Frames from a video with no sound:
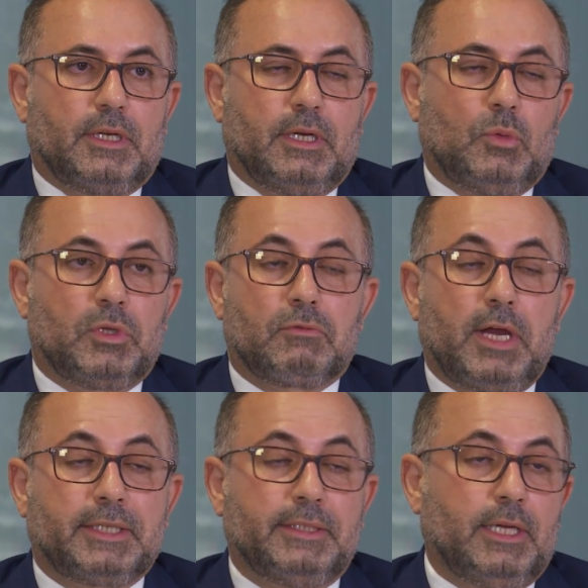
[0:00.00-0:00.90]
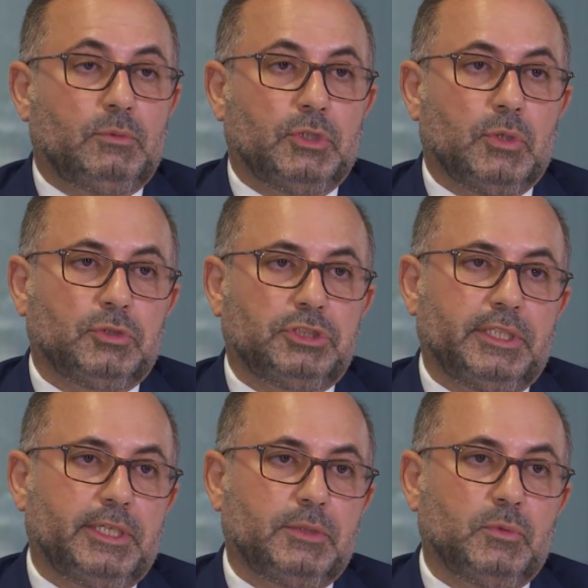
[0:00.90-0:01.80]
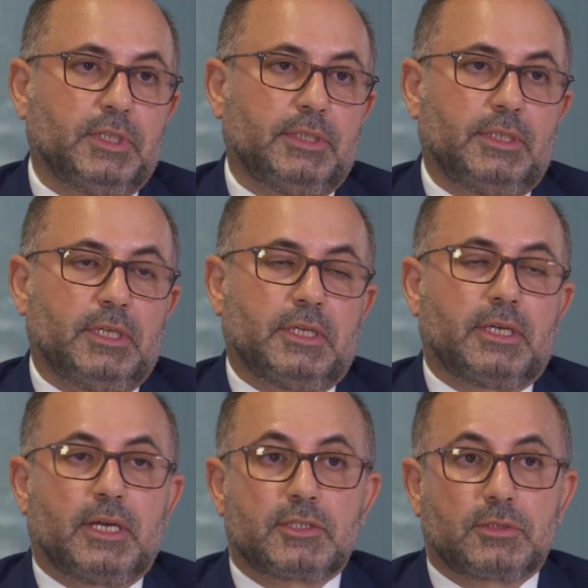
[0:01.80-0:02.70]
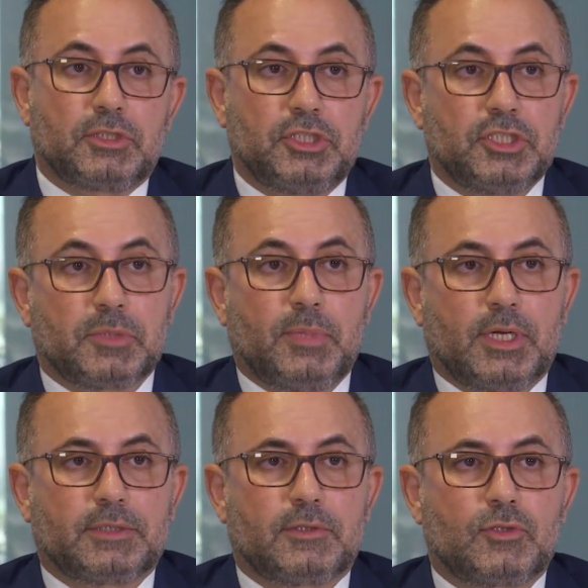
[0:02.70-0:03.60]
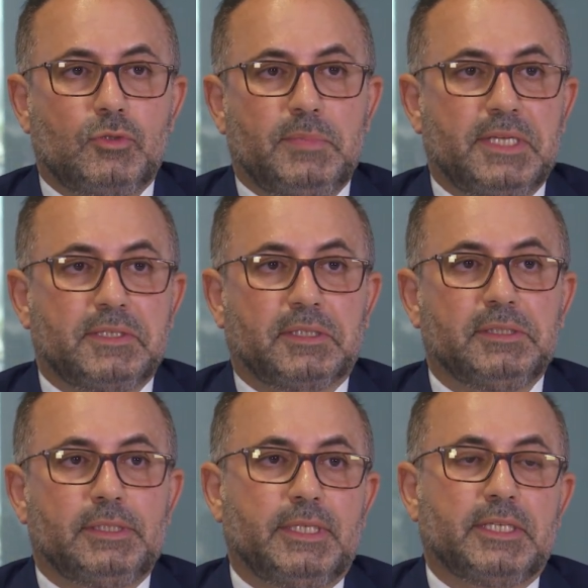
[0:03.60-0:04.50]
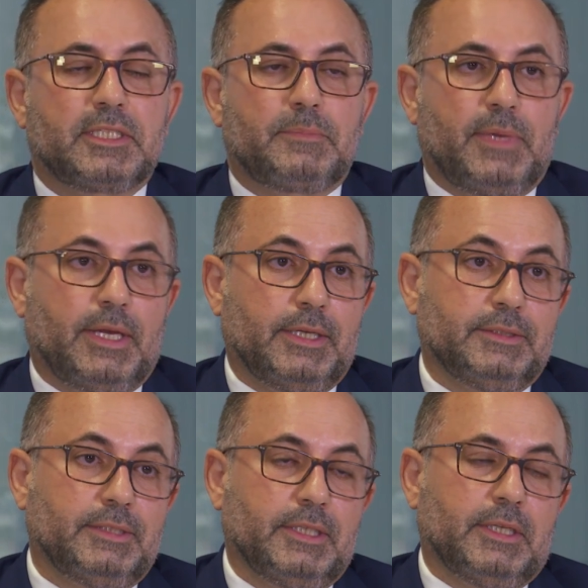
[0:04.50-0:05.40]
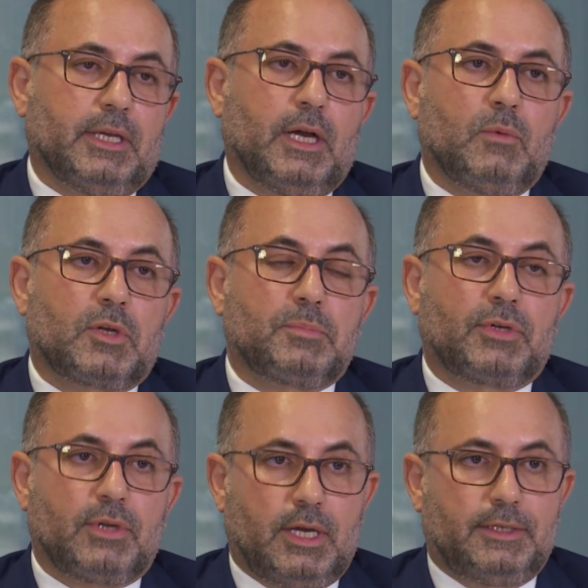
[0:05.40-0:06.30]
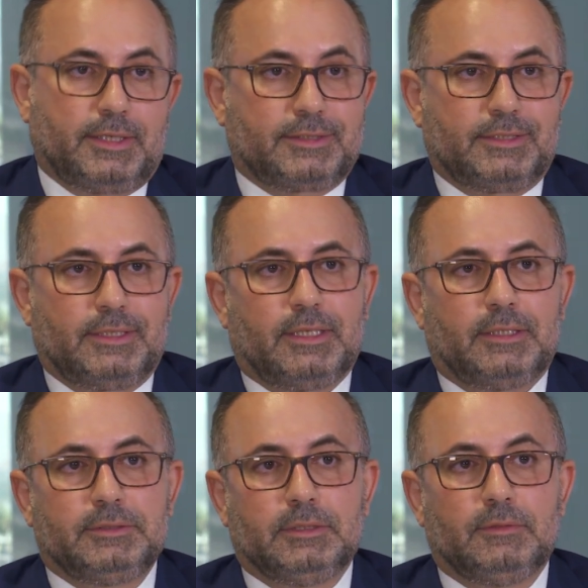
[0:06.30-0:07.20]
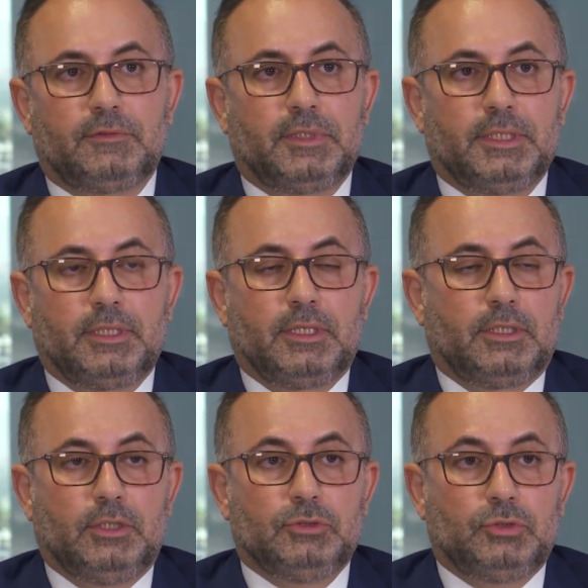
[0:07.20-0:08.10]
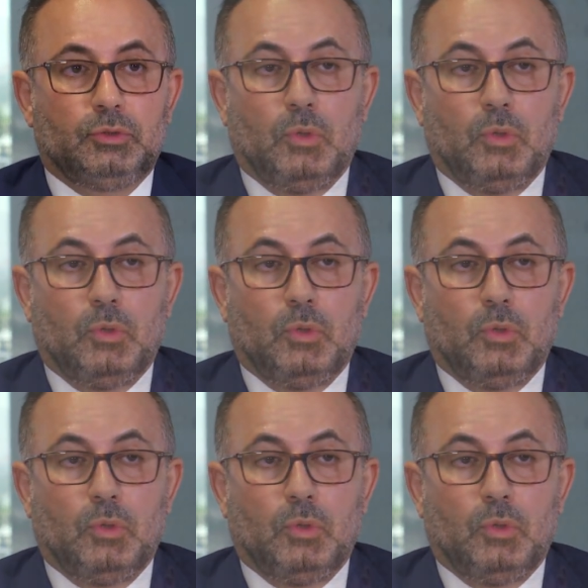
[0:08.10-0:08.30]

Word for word: Uh, we're right now negotiating with uh, strategic partners to basically expand our product uh, delivery into